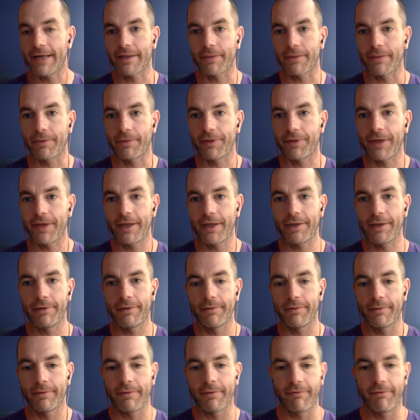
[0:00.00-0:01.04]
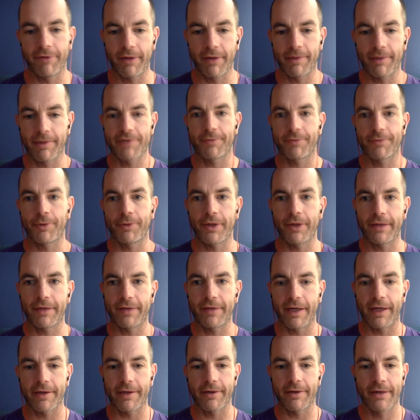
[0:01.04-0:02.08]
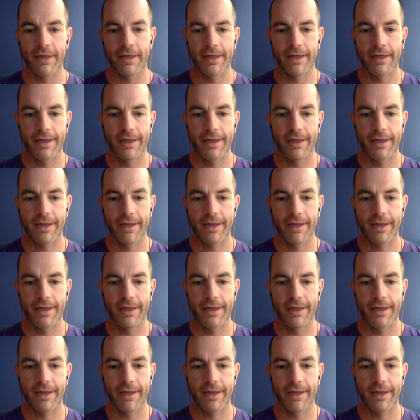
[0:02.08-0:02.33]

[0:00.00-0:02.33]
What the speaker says: Well, thank you very much for putting that together.